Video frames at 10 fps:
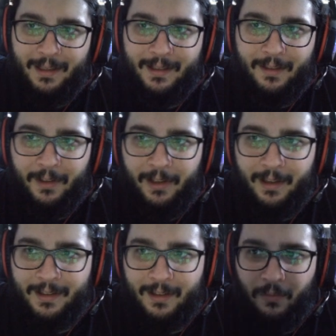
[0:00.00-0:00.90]

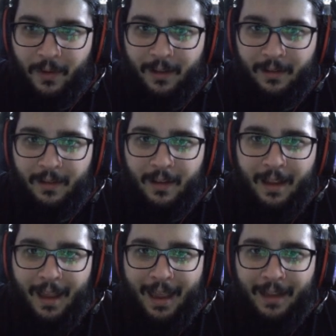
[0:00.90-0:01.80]
civilians as well.
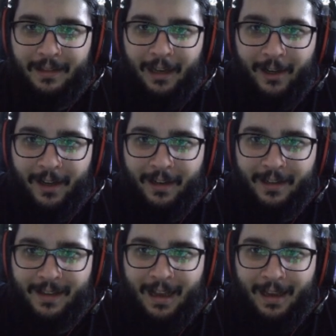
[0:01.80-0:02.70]
And Darkening
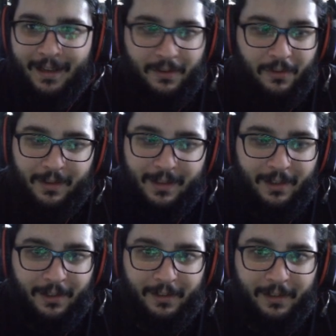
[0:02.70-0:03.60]
Skies. You could
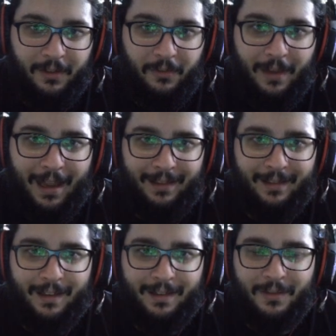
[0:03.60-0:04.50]
certainly do that.
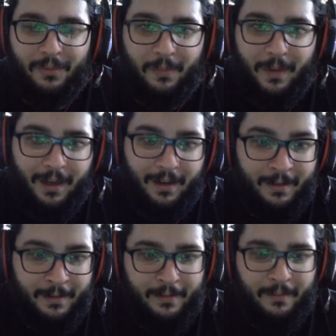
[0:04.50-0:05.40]
Like, this would be
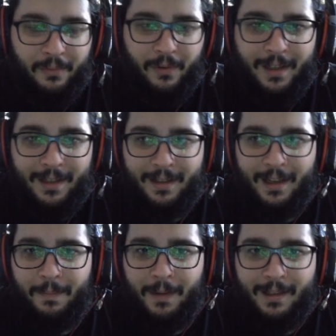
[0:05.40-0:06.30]
pretty
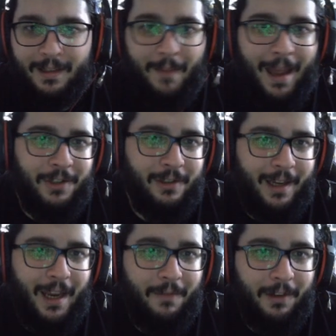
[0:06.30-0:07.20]
sick, because imagine,
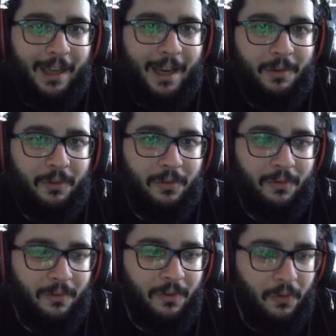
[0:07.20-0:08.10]
like, every time
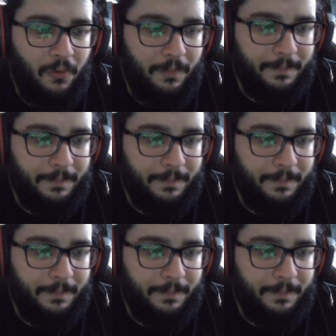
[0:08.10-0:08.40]
you